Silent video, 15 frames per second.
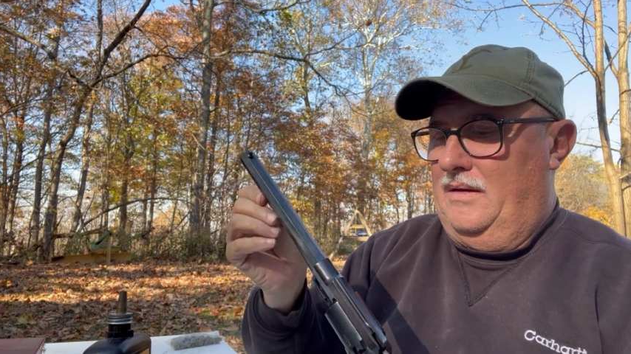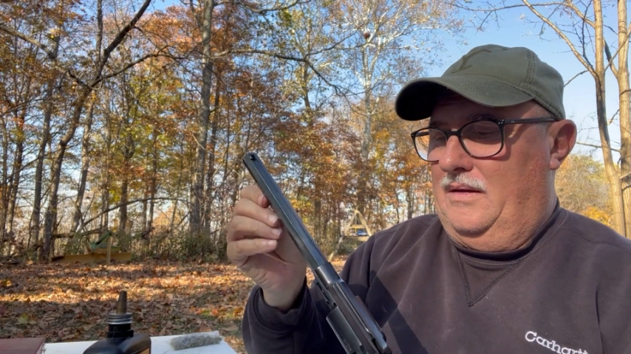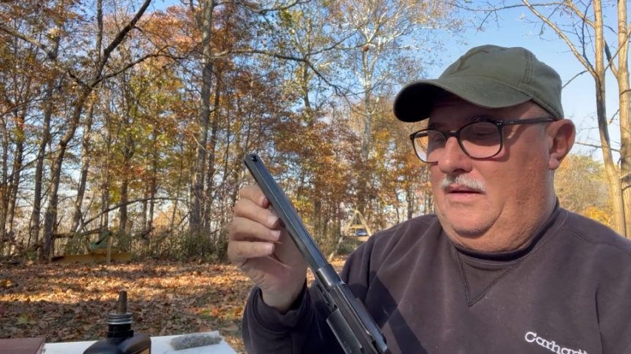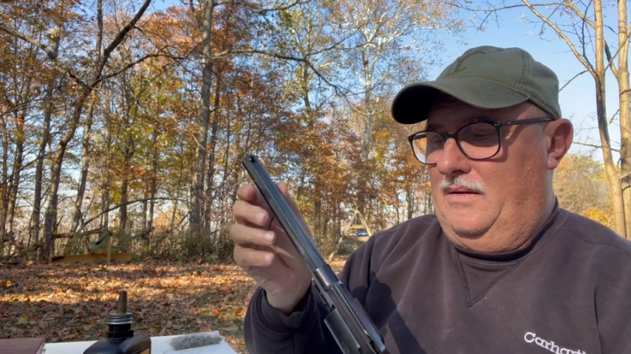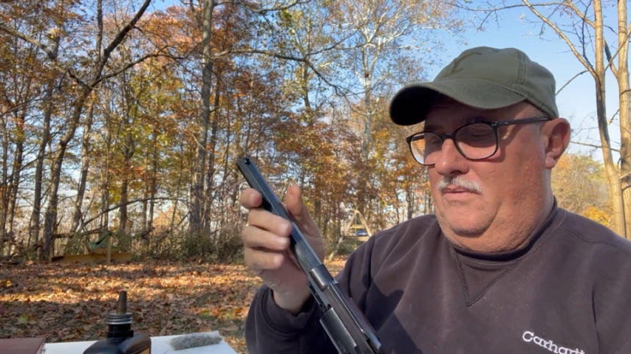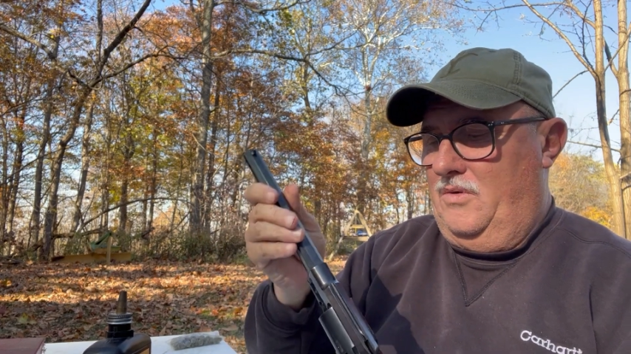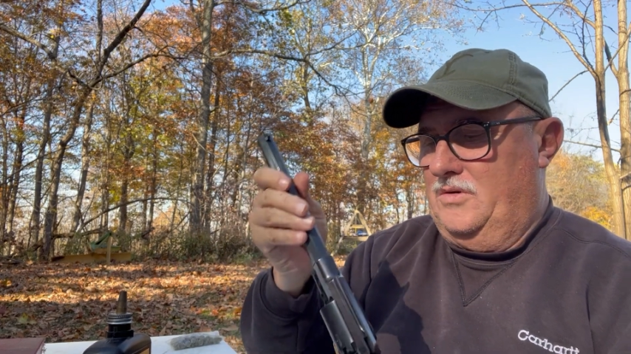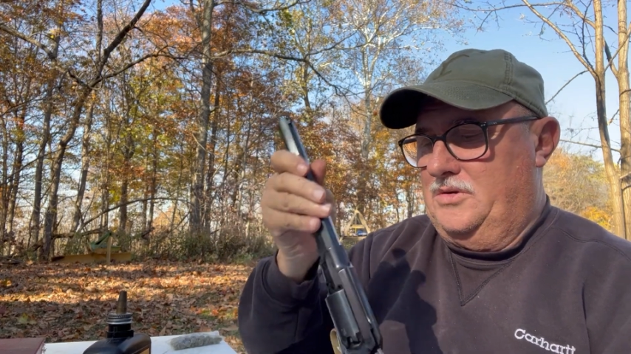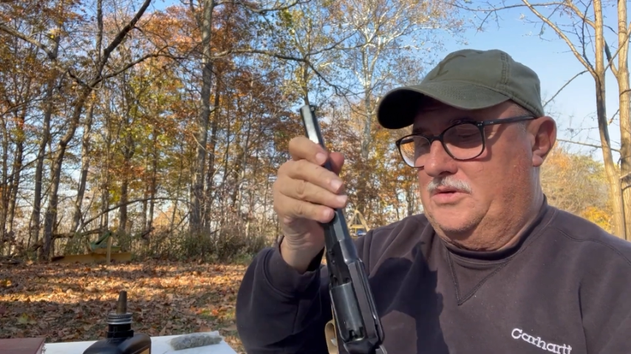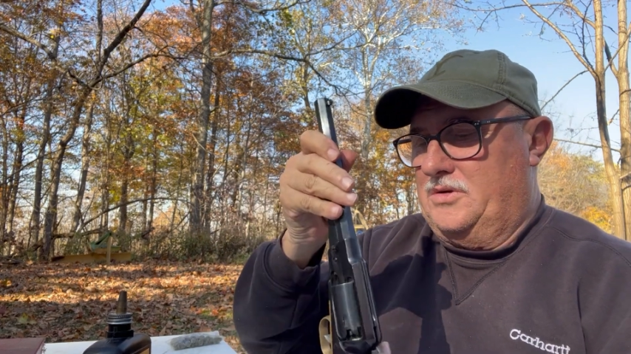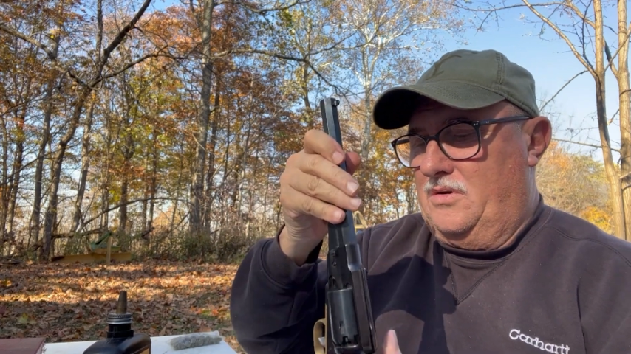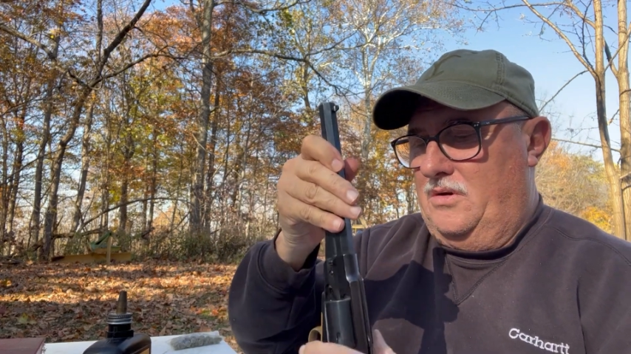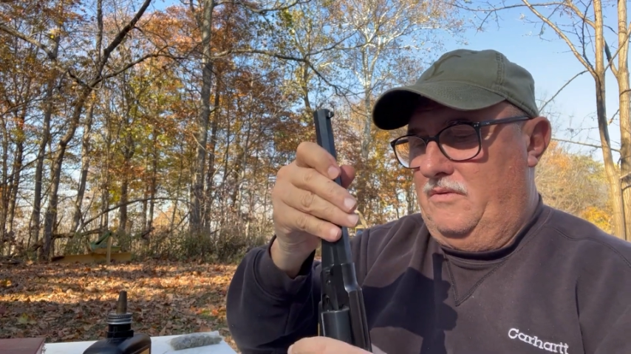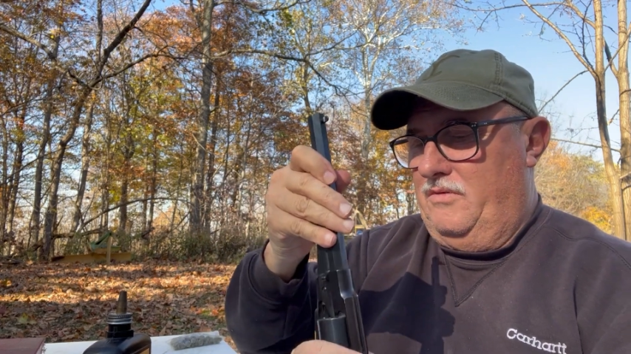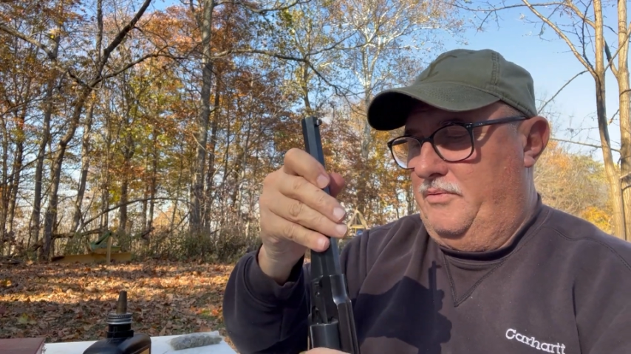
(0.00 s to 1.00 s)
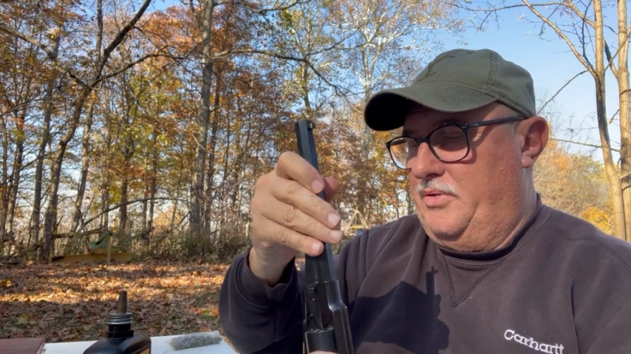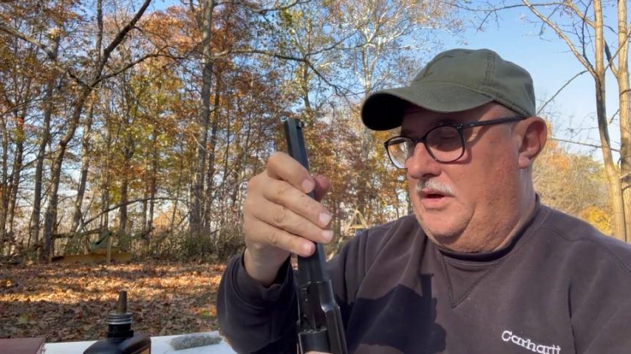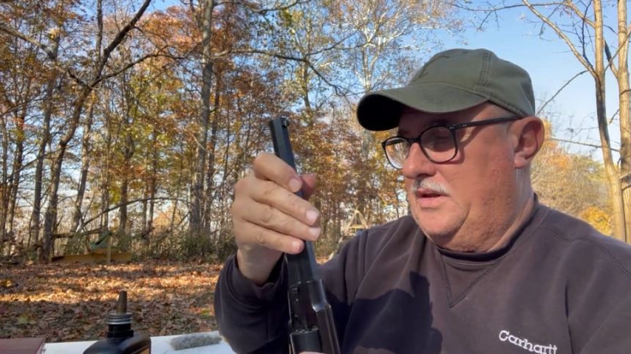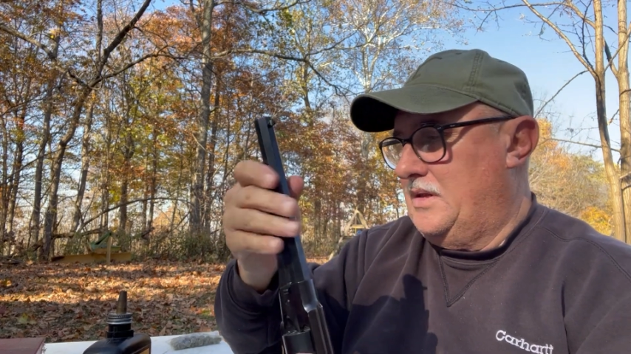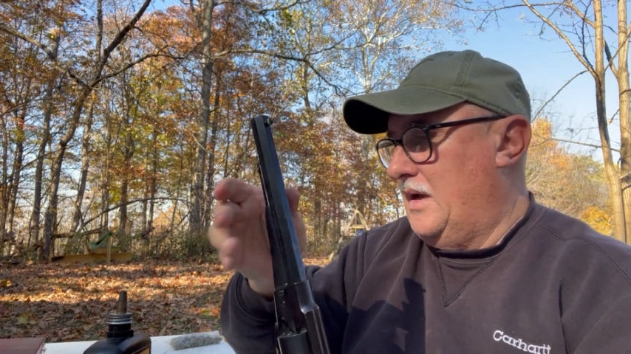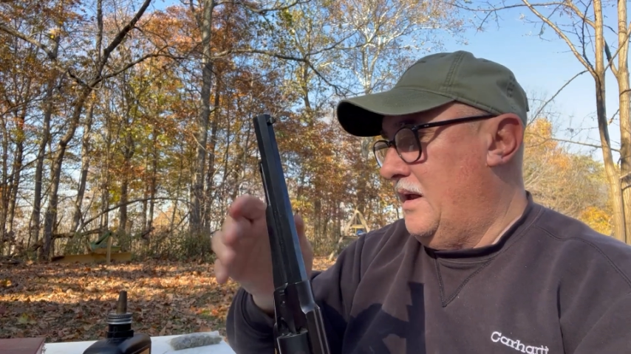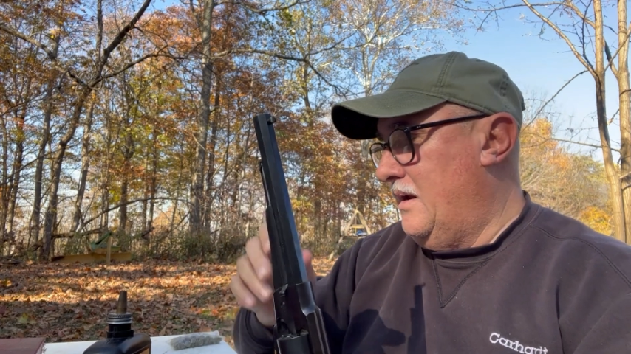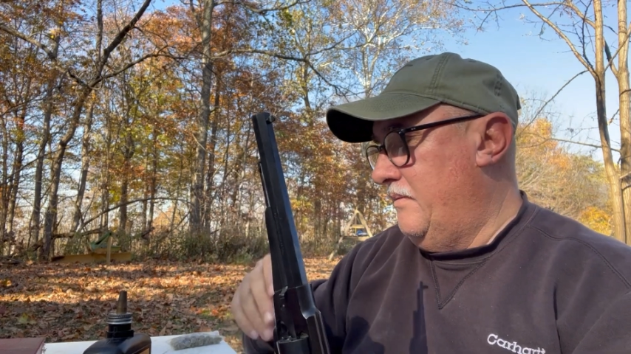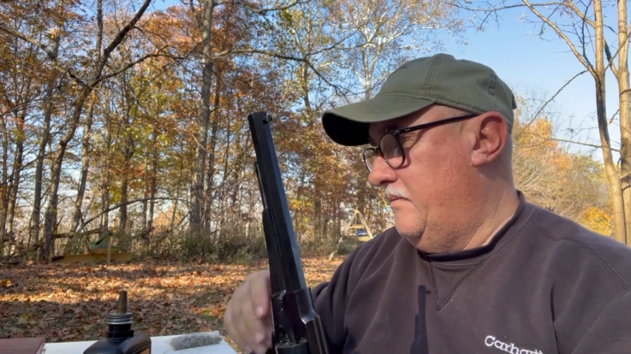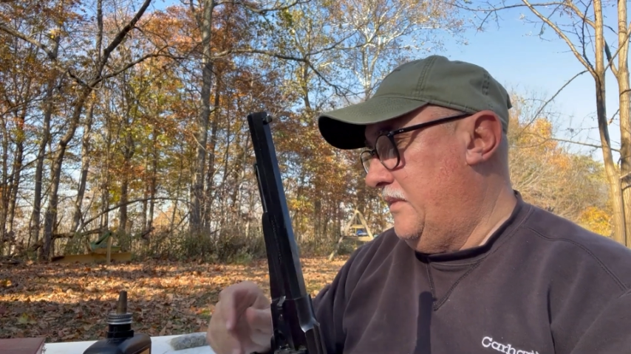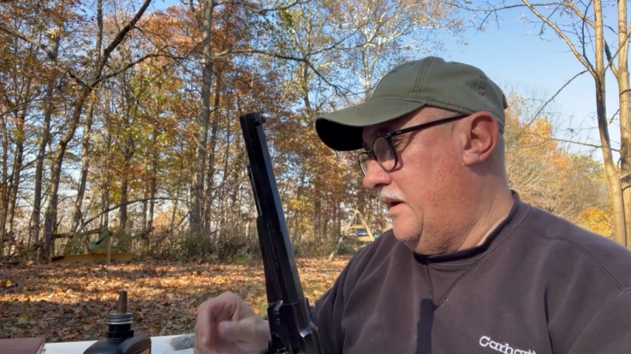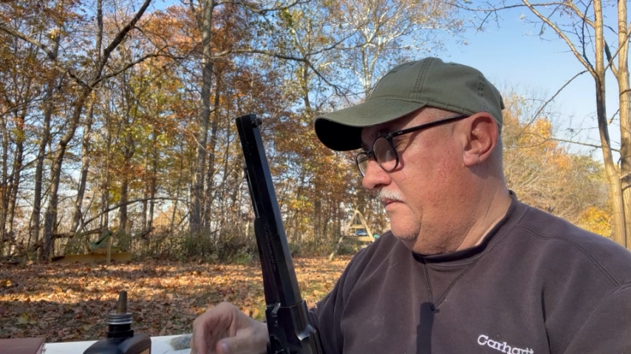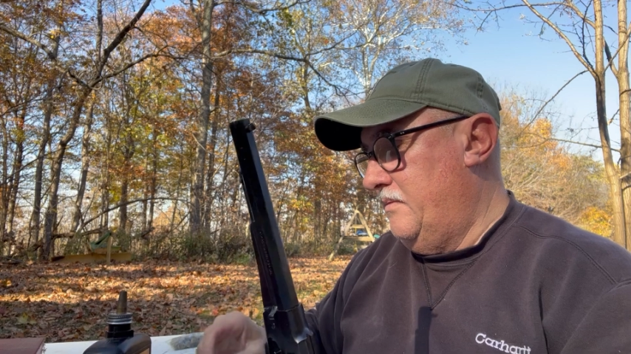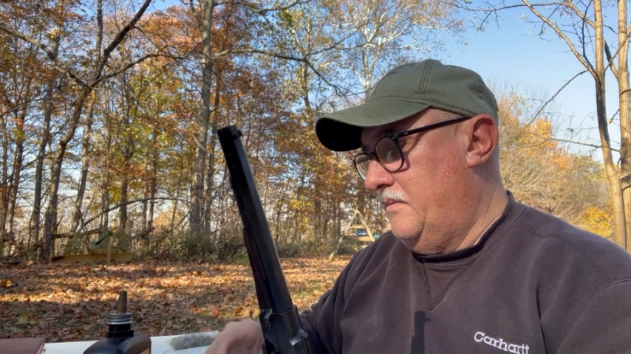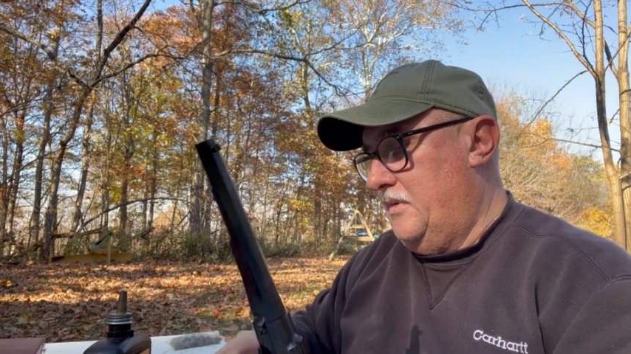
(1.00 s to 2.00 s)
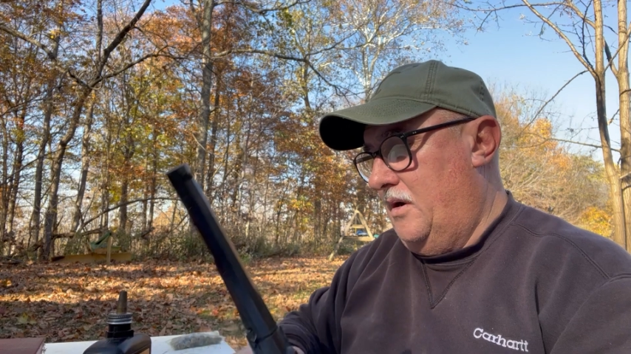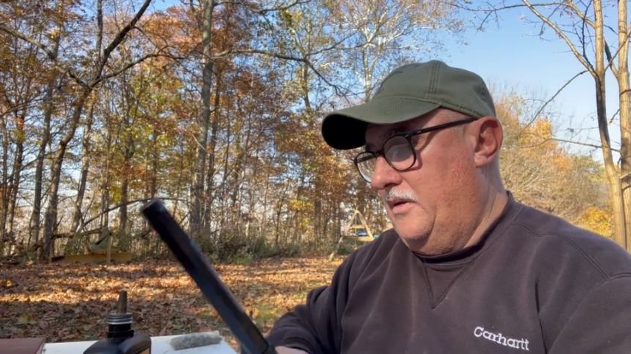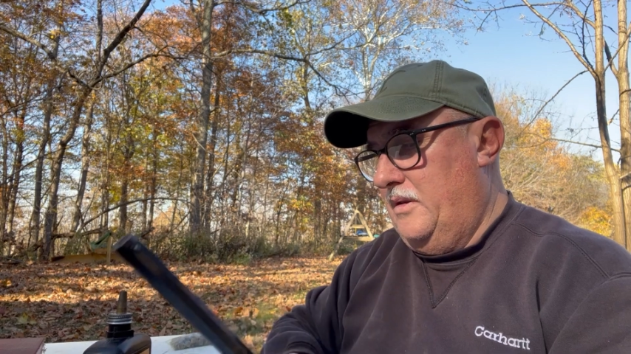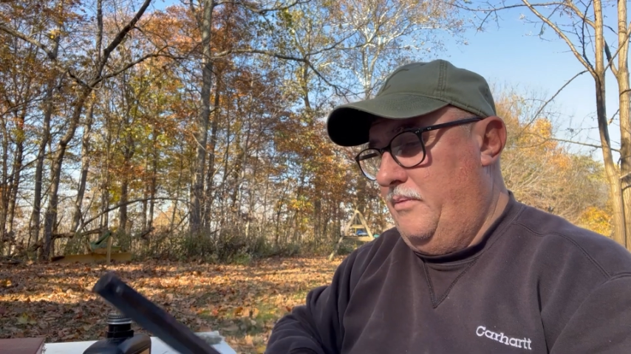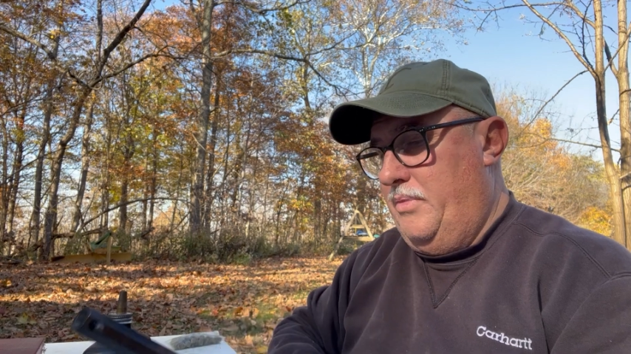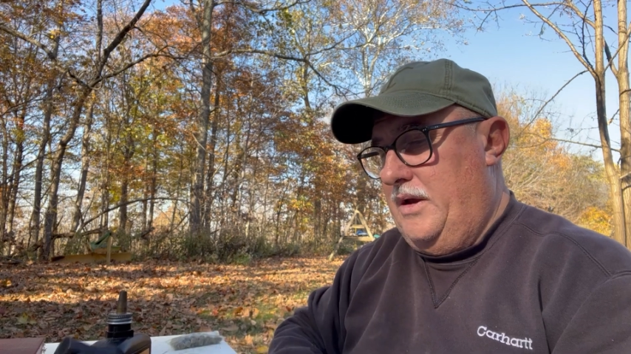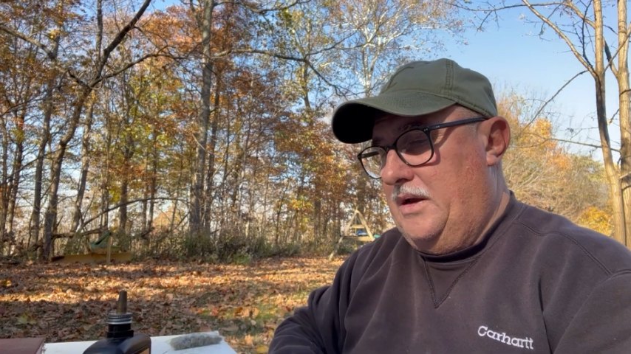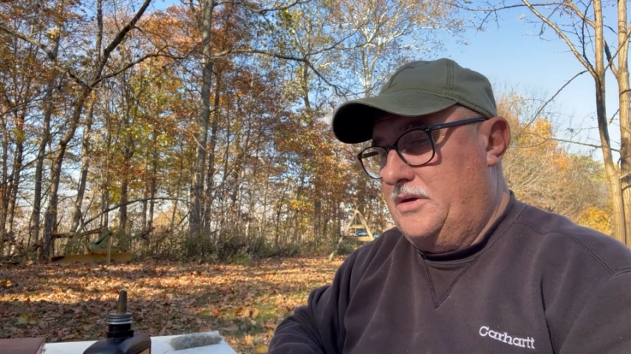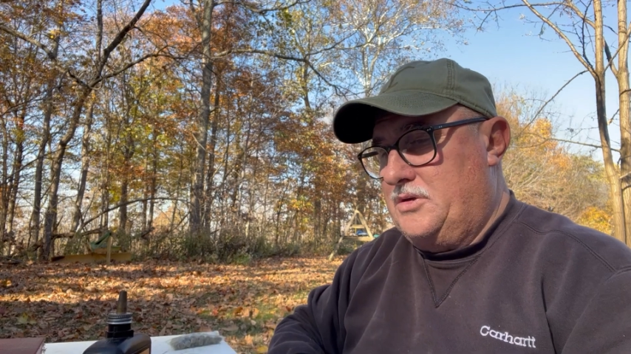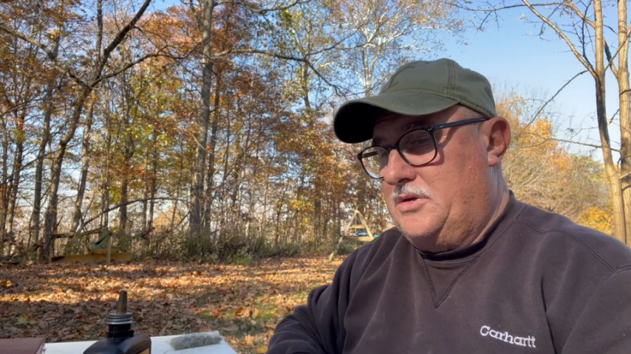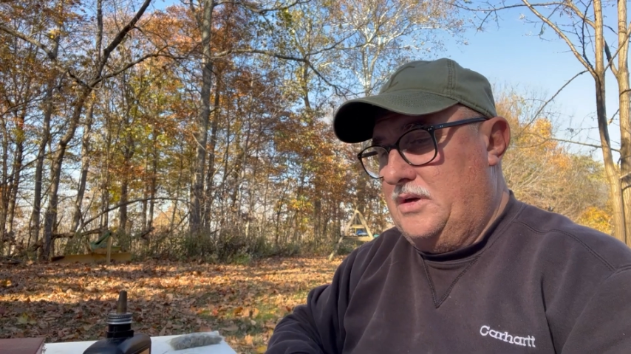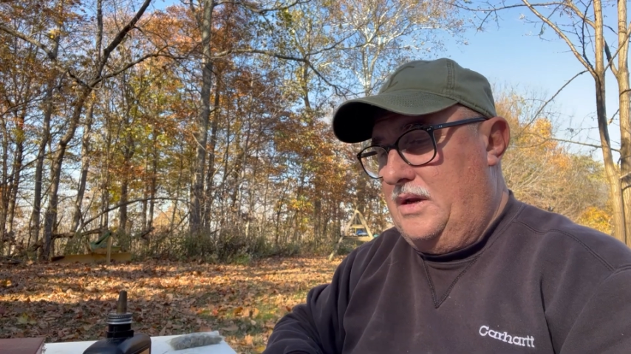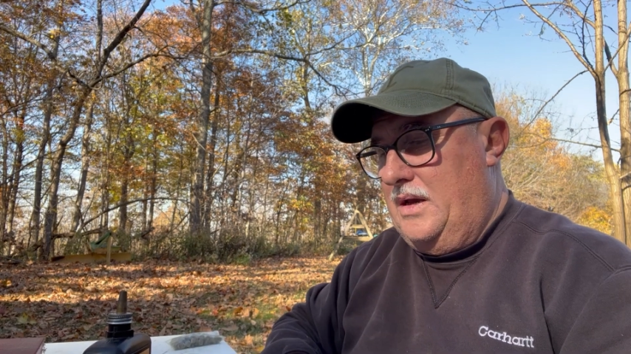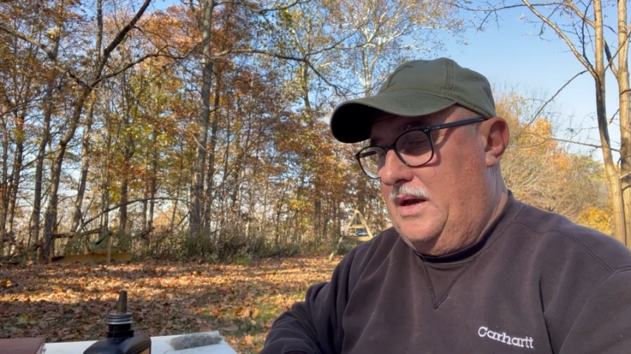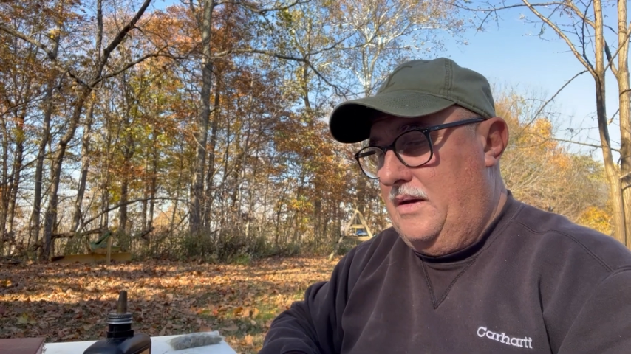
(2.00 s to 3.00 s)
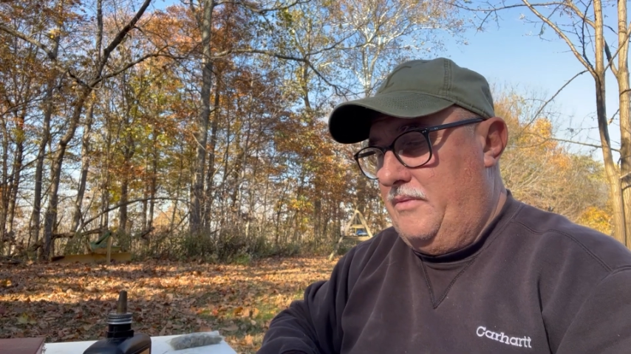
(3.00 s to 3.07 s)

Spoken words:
And we're just going to repeat that. I'm on the bench today.